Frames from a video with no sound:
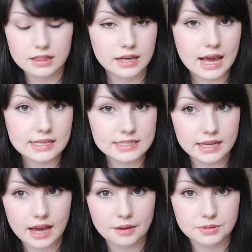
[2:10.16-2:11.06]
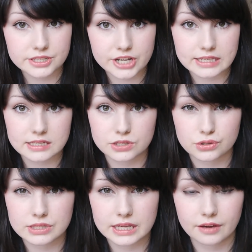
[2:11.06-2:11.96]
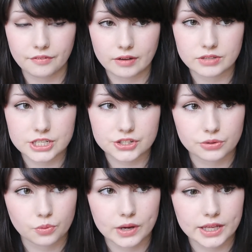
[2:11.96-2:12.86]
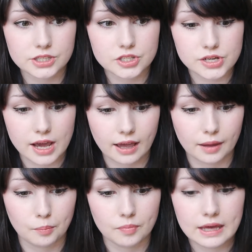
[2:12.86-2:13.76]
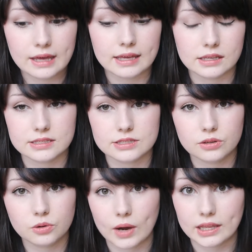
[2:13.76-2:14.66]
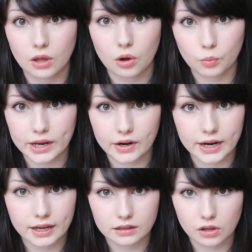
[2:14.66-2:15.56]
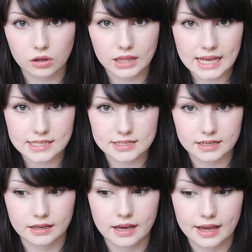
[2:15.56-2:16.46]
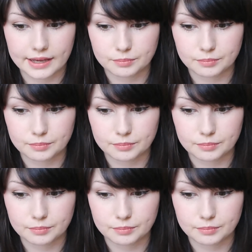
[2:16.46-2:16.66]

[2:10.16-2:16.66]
The next thing I would suggest is using a foundation which is quite long wearing and long lasting.